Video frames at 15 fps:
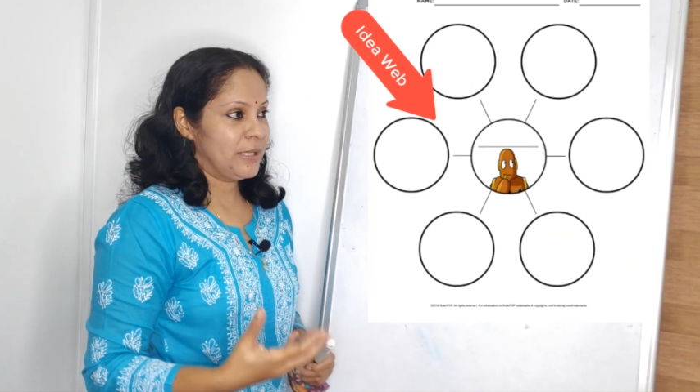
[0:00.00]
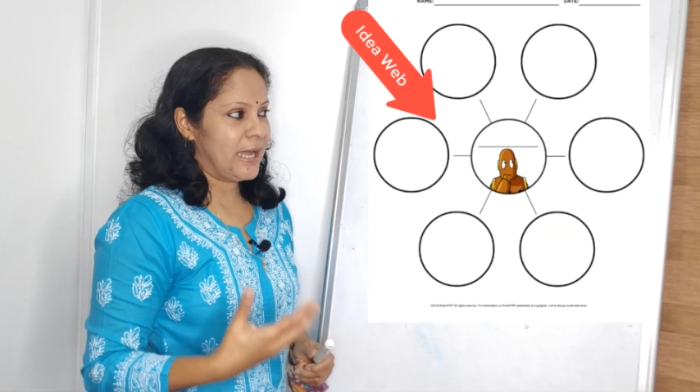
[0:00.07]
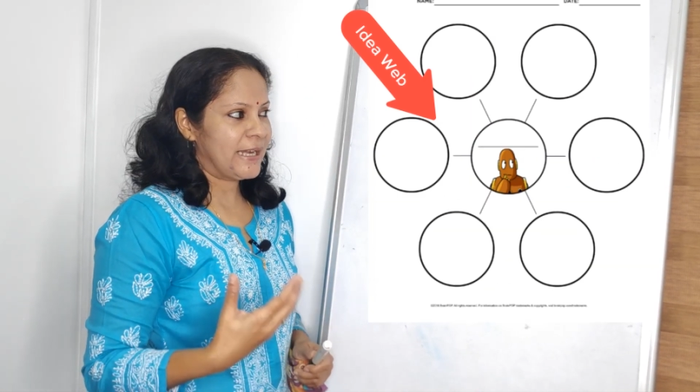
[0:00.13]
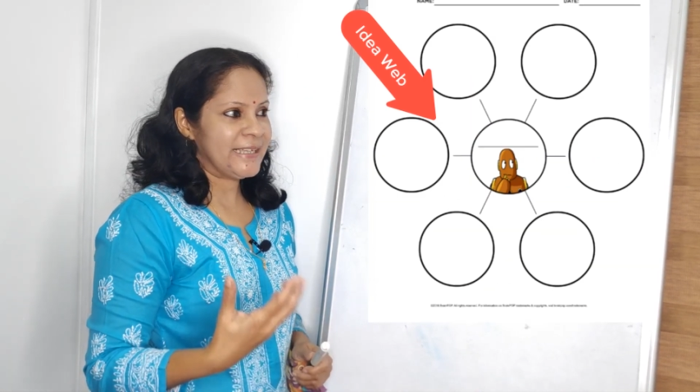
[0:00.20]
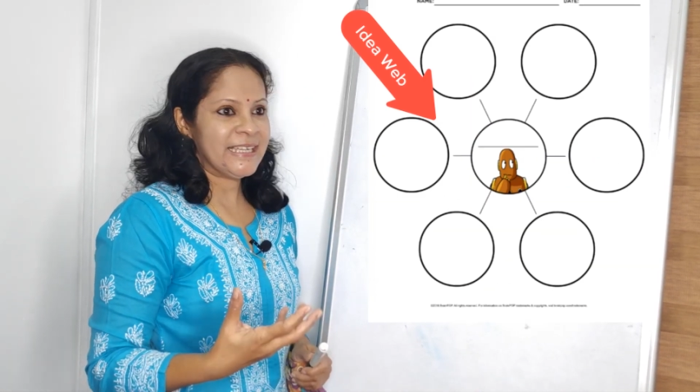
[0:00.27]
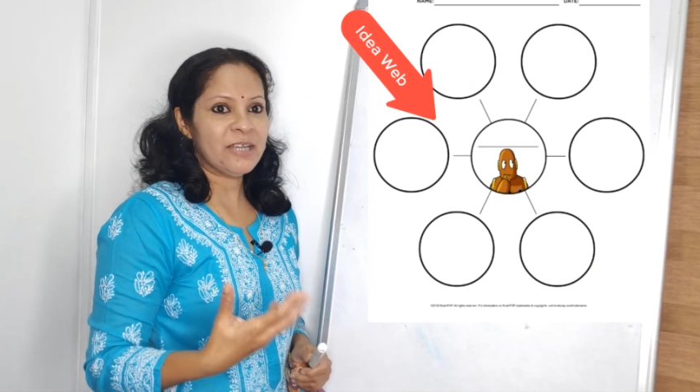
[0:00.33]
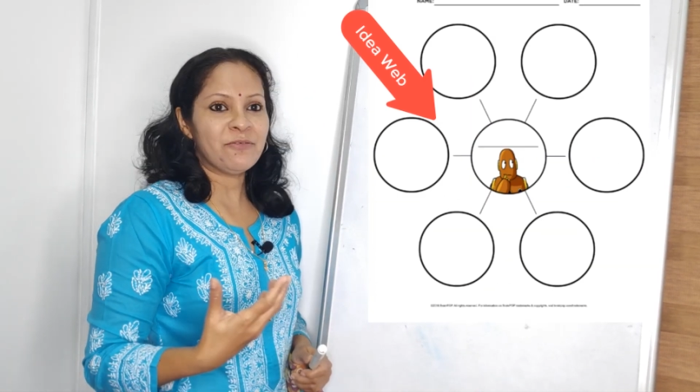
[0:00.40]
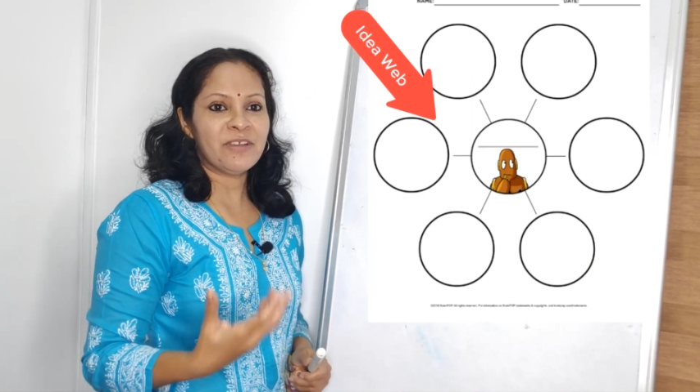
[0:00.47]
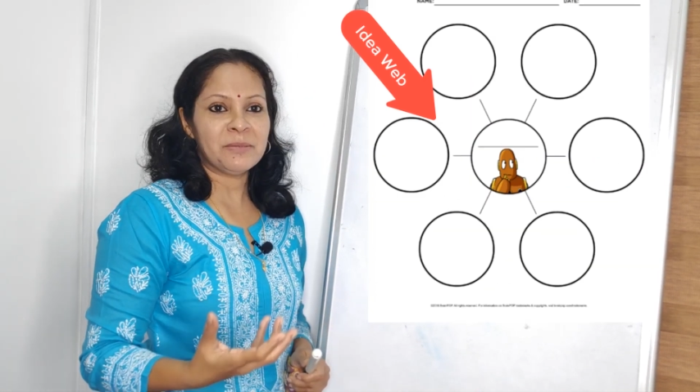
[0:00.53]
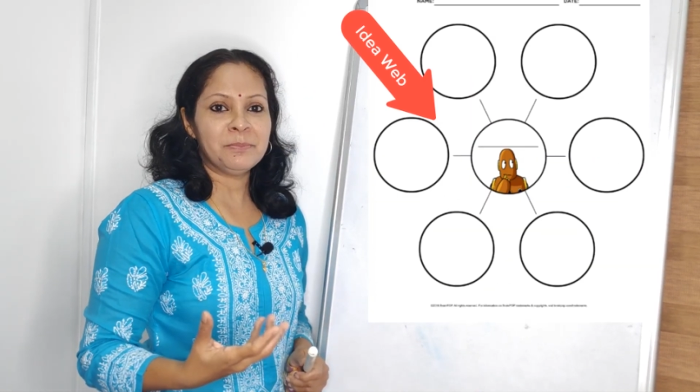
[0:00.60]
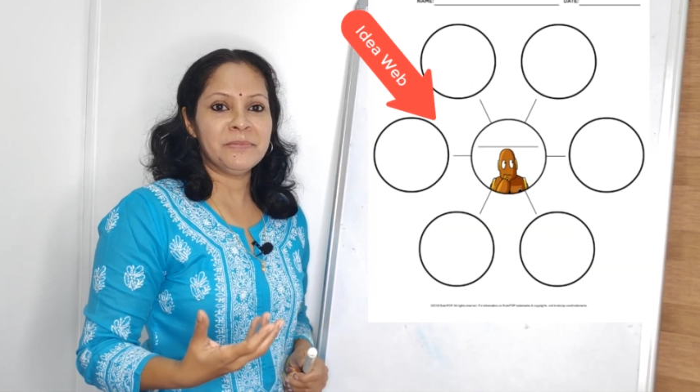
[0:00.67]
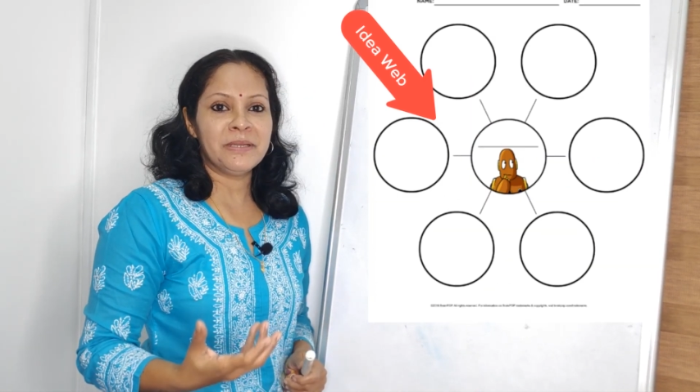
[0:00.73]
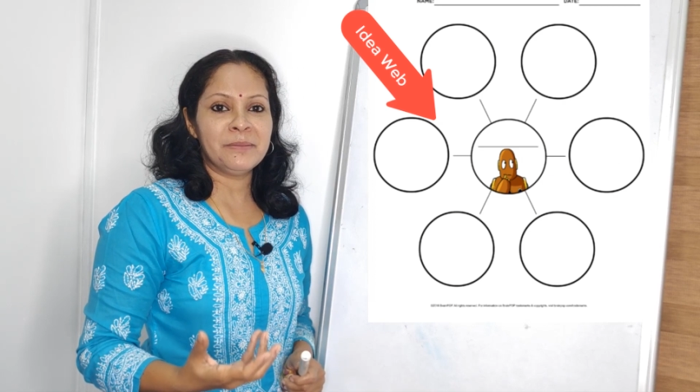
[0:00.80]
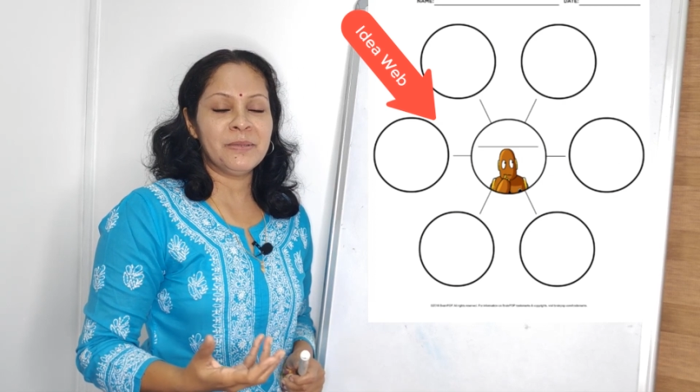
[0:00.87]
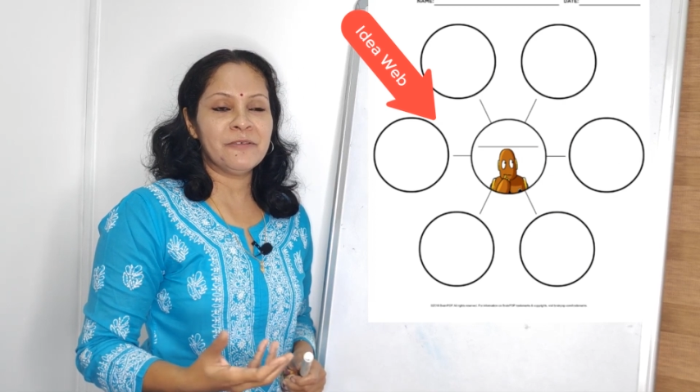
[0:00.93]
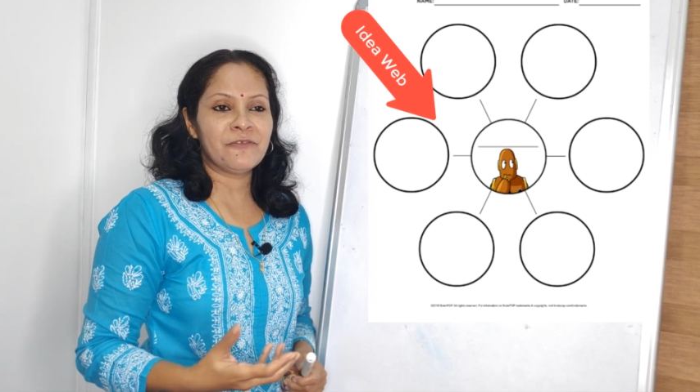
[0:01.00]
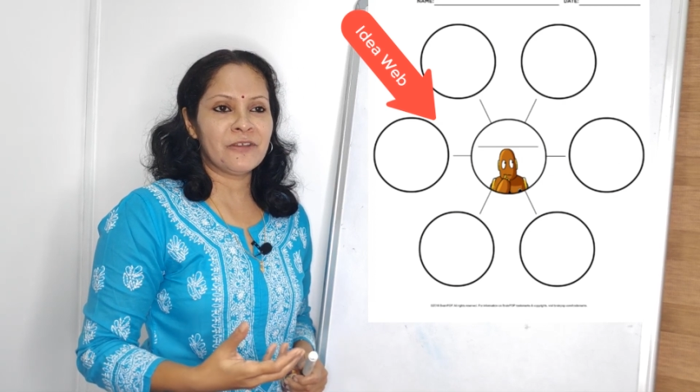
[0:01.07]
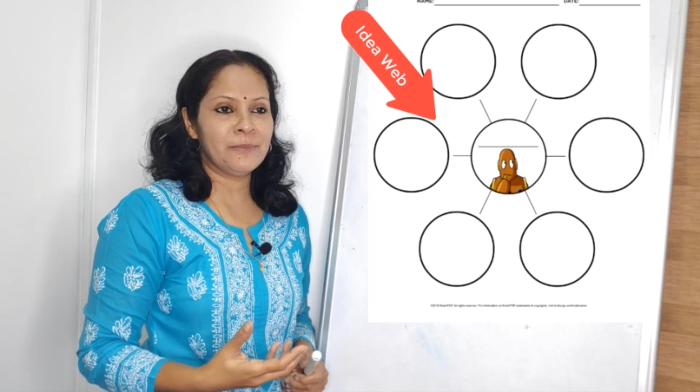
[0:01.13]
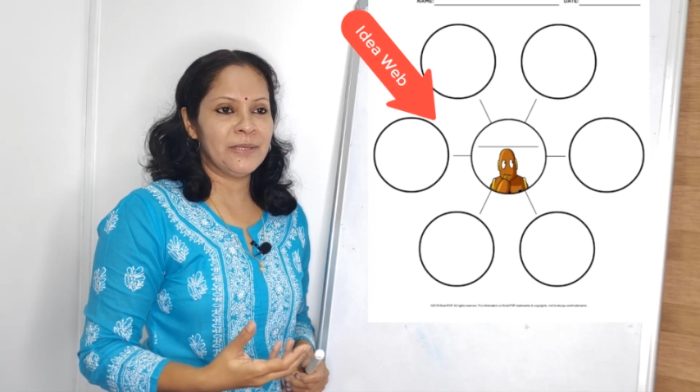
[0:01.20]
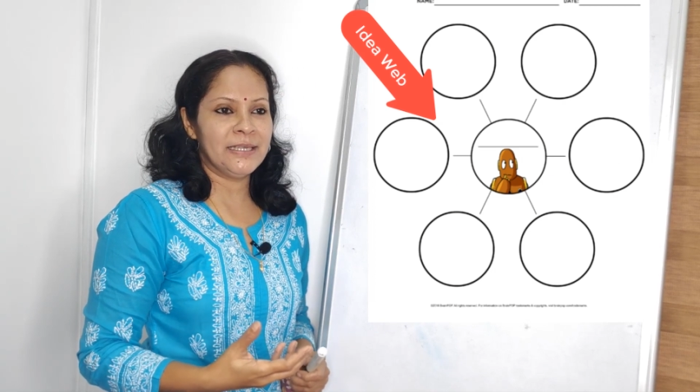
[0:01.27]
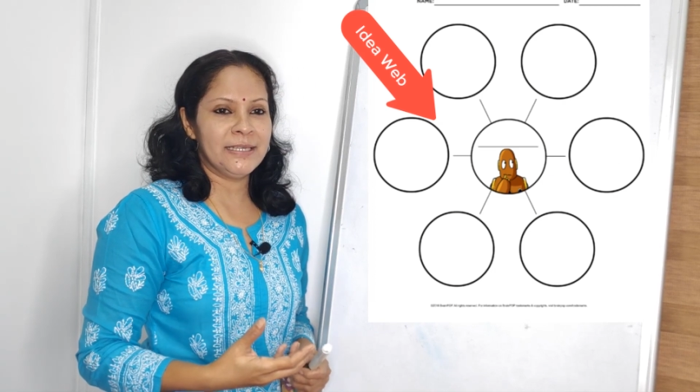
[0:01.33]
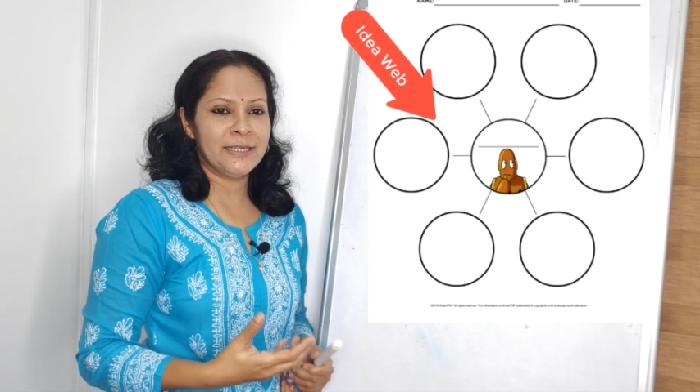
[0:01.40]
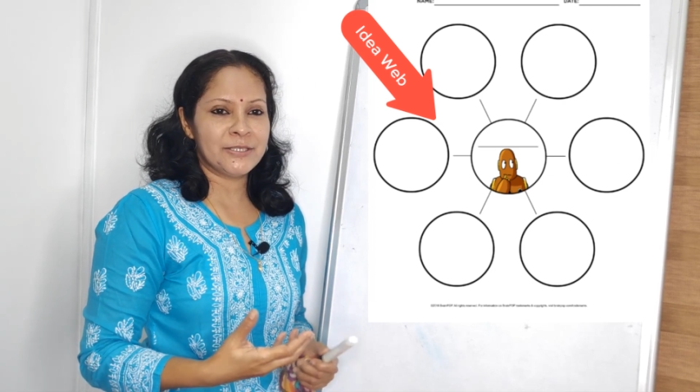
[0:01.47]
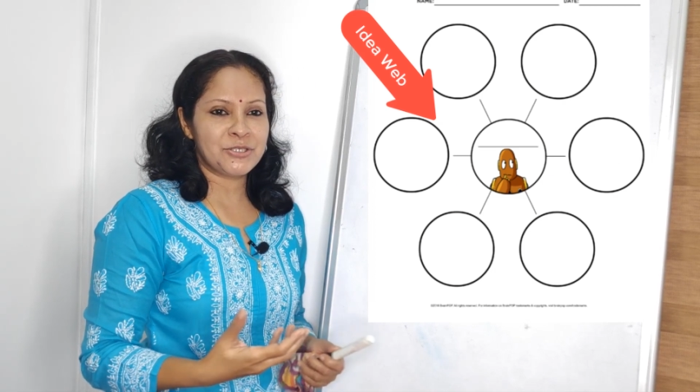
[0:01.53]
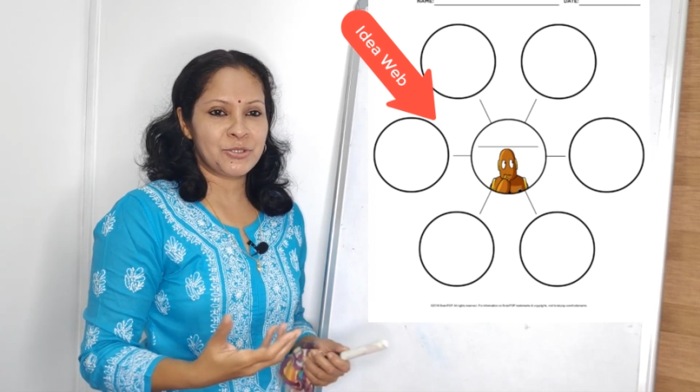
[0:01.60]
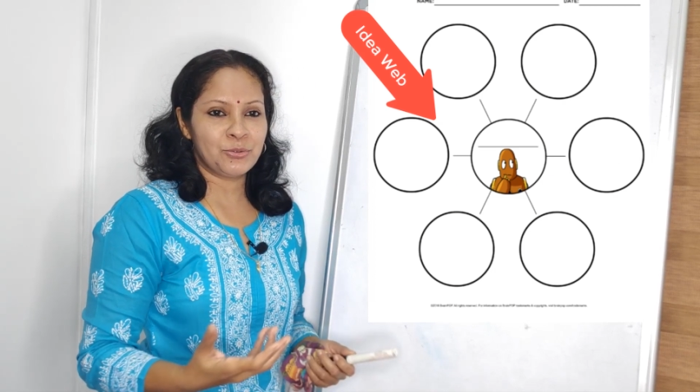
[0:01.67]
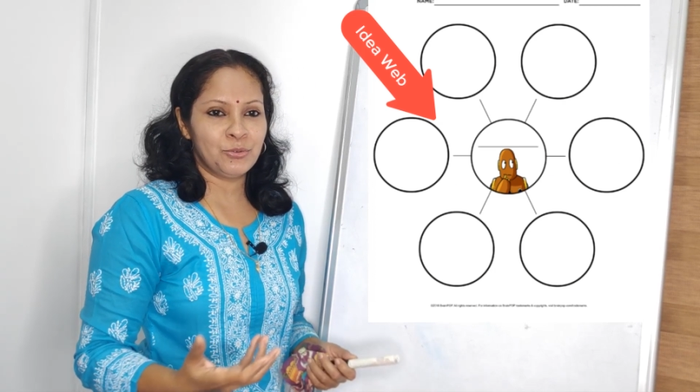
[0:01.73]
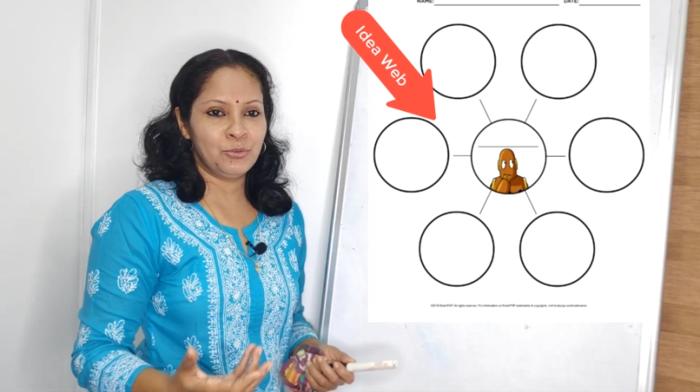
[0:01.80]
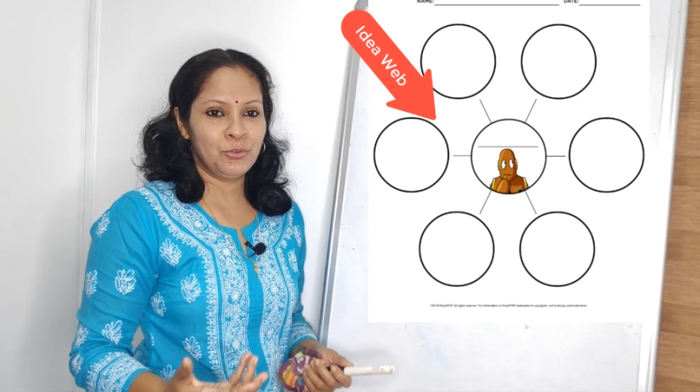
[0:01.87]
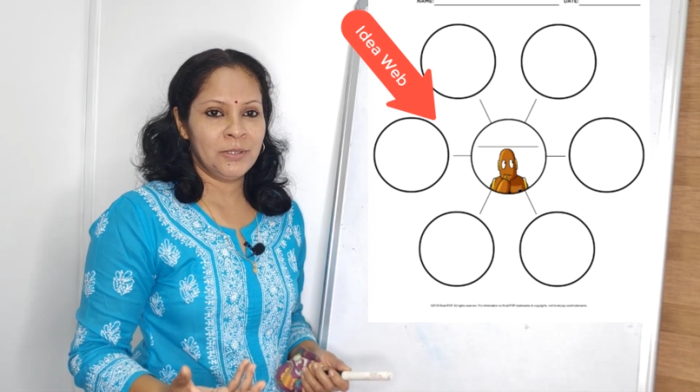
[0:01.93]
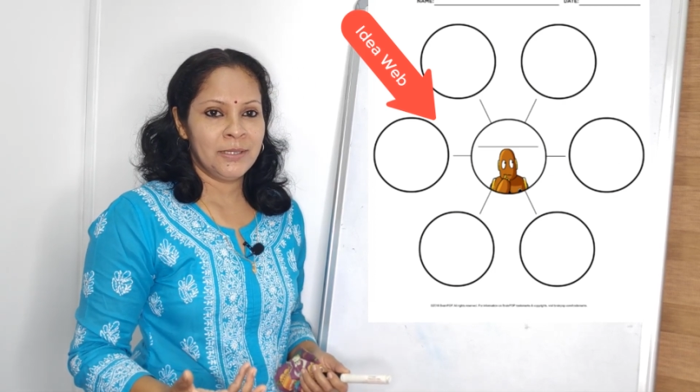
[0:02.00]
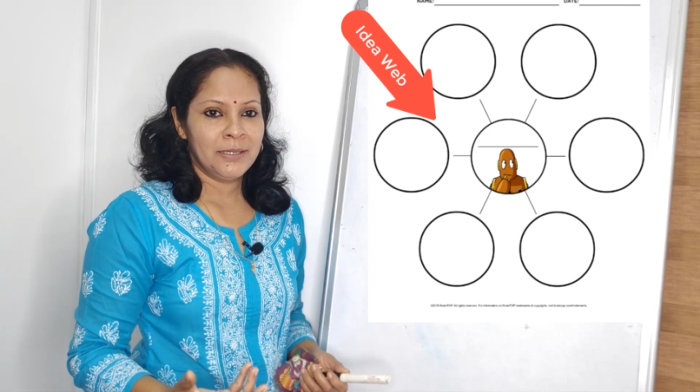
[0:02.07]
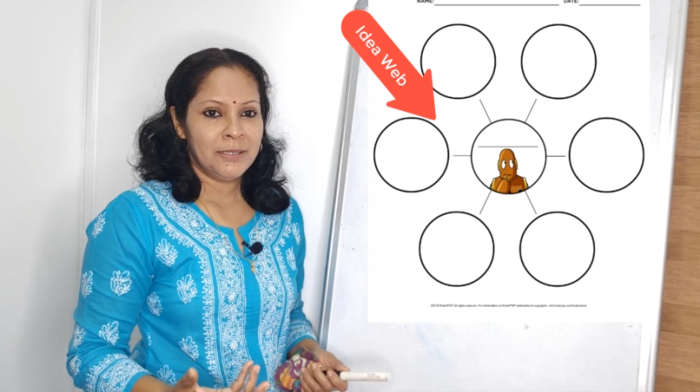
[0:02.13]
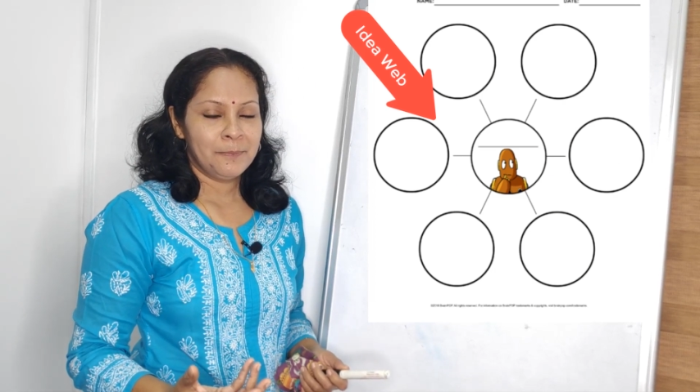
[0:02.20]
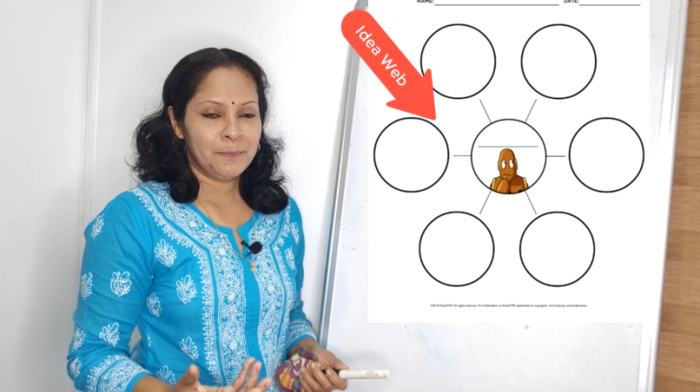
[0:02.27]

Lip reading: Idea web may be familiar to